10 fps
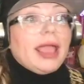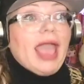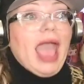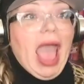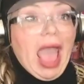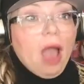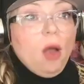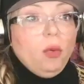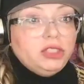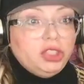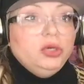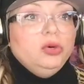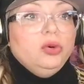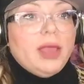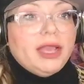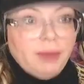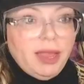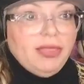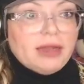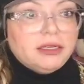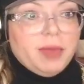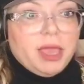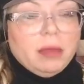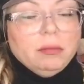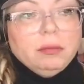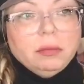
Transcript: like, how would you explain that to me?